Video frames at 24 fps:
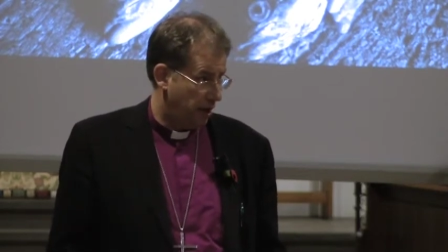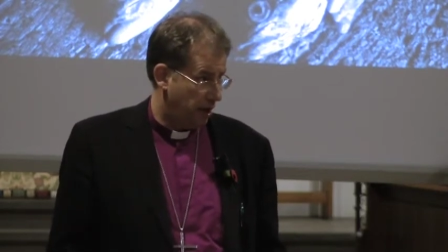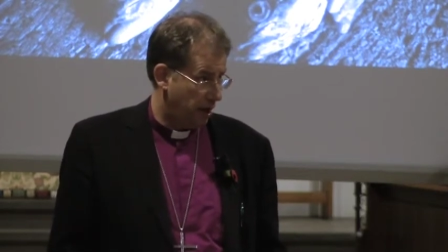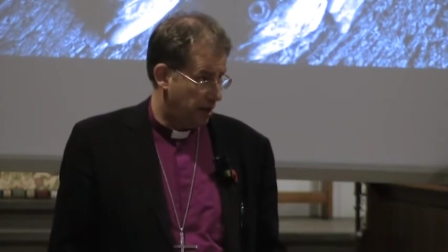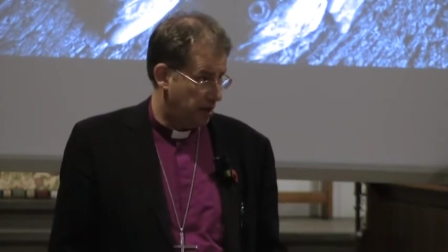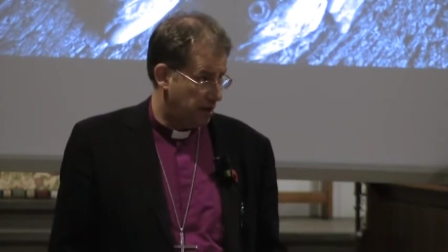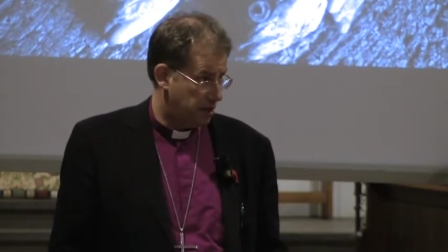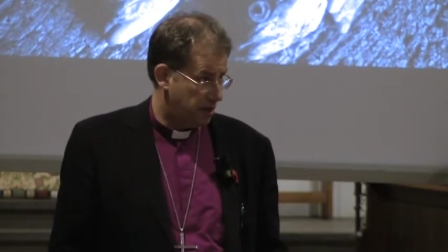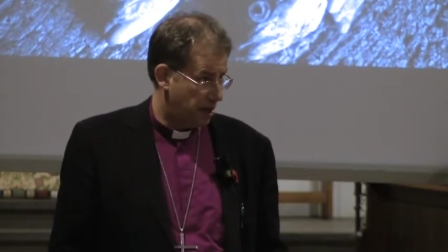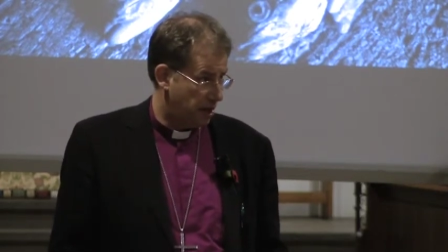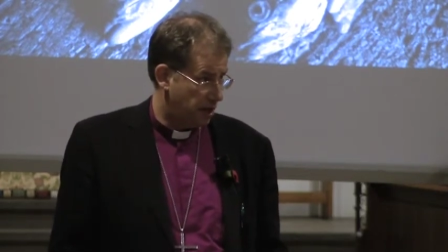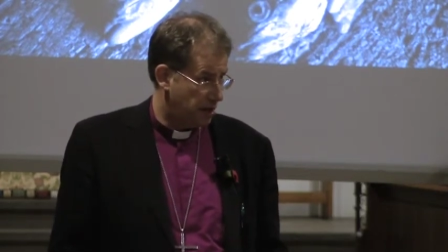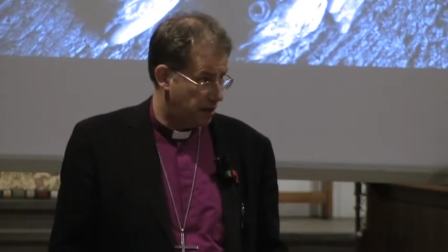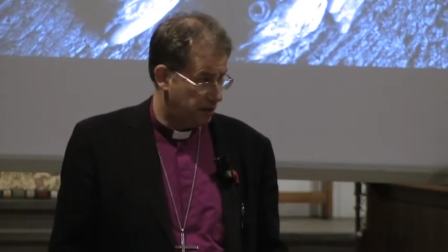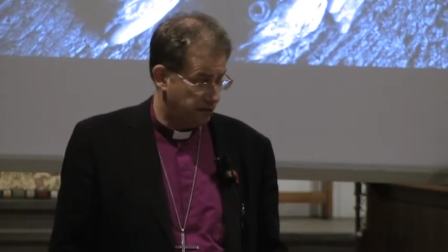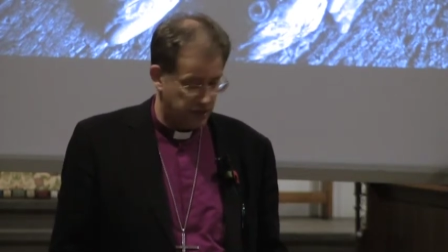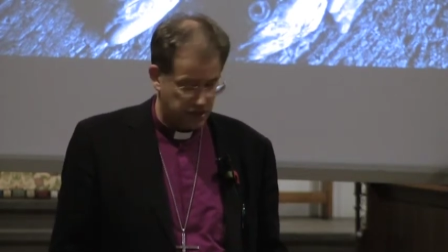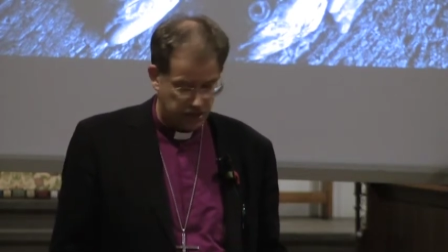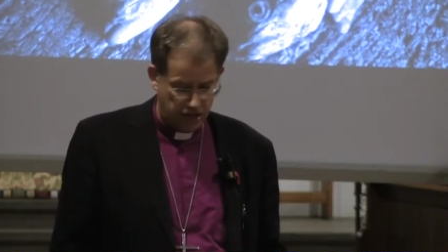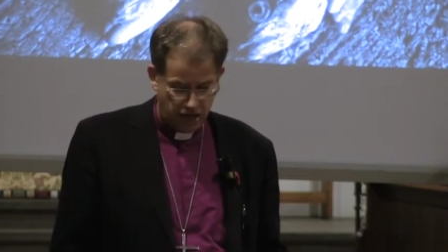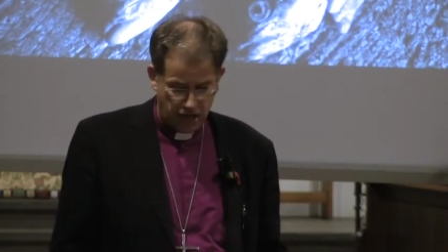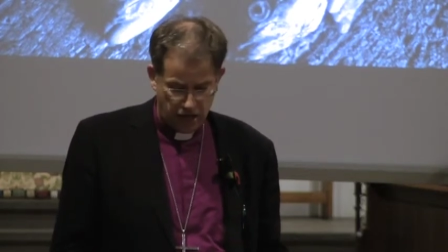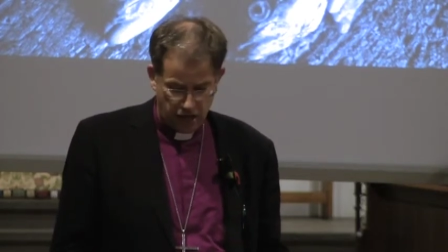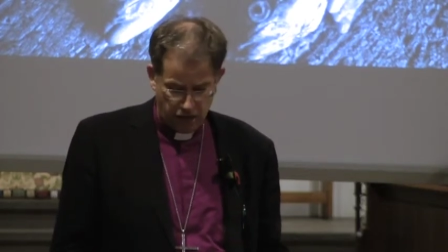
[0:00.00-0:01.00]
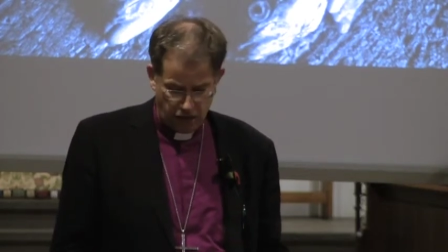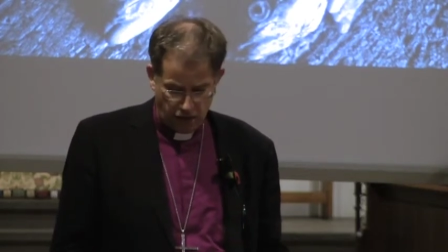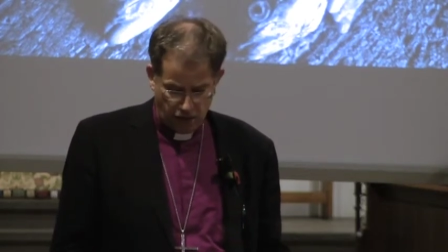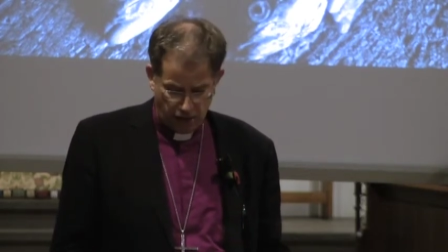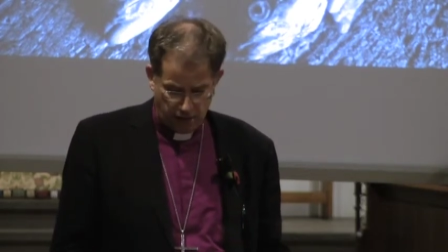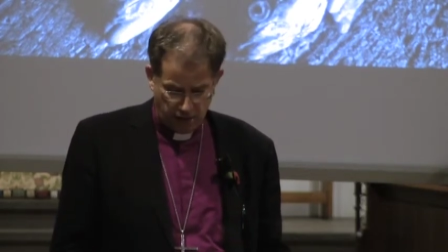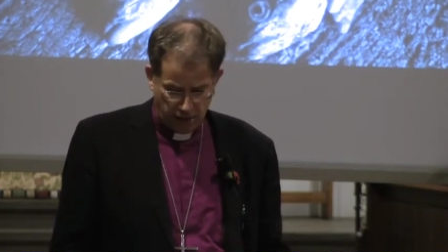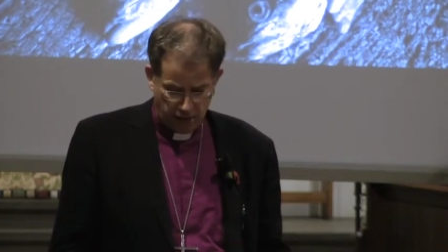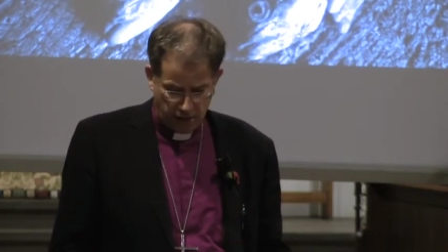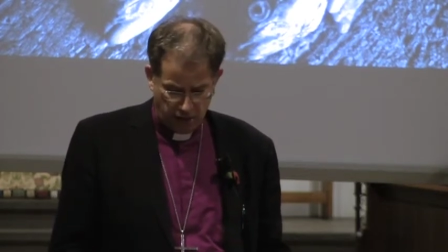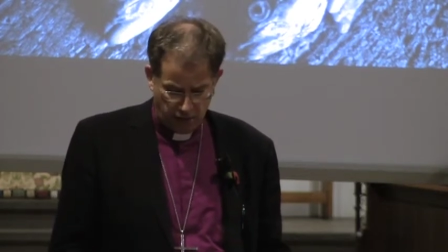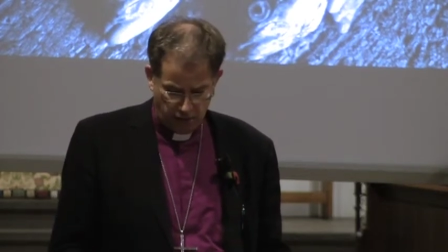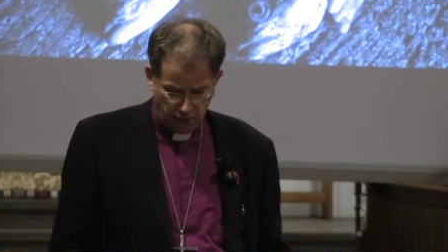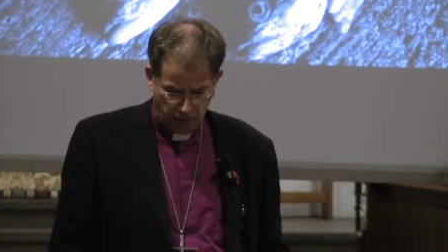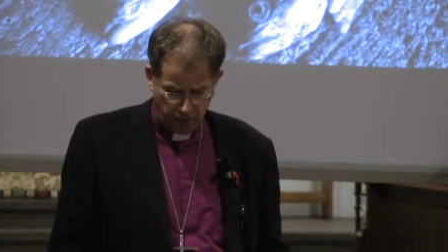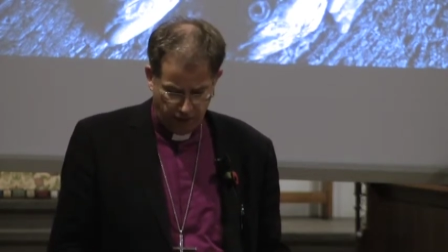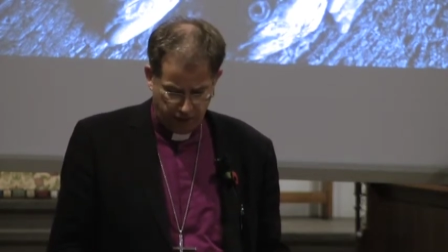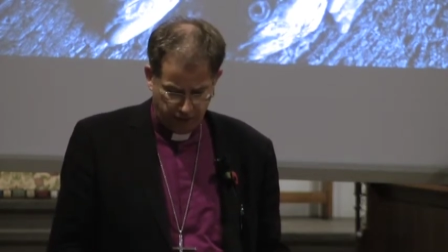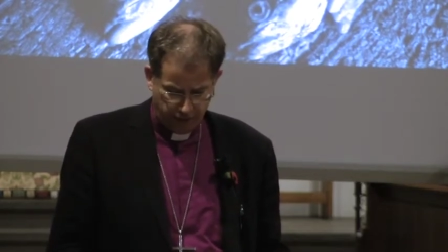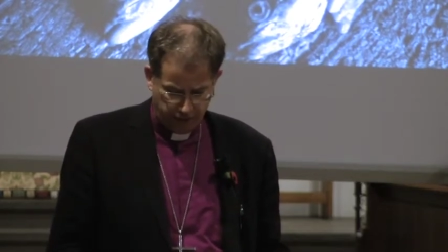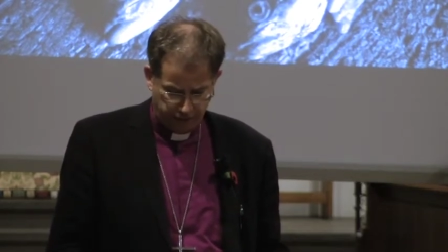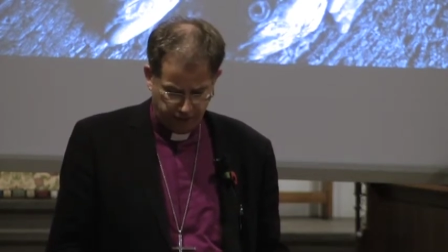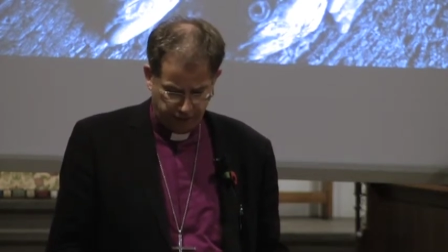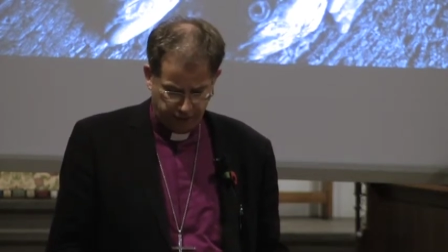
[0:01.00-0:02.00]
in terms of its economic
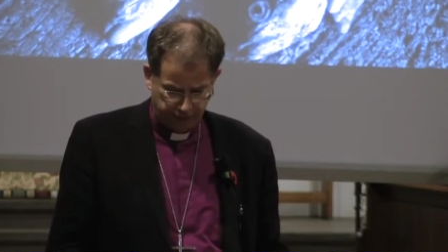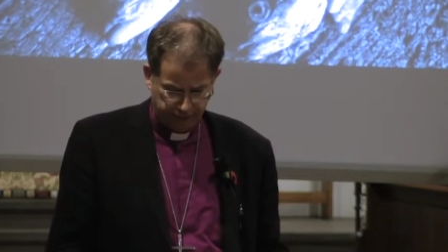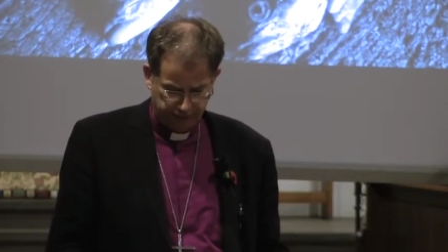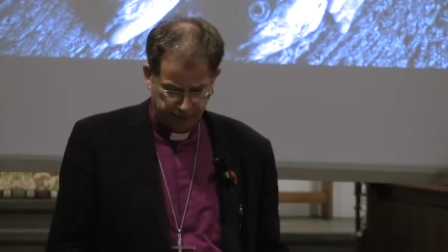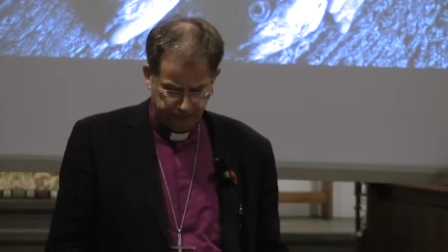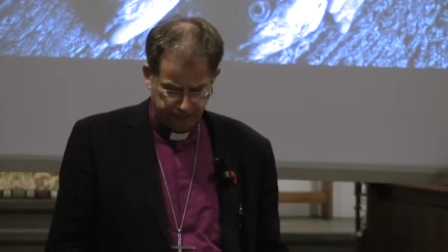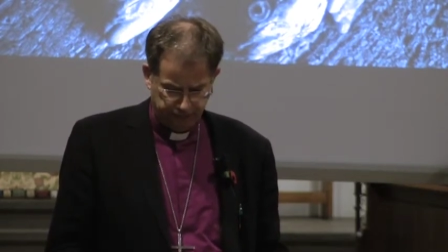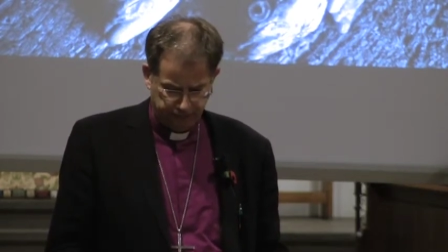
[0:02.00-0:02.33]
wealth.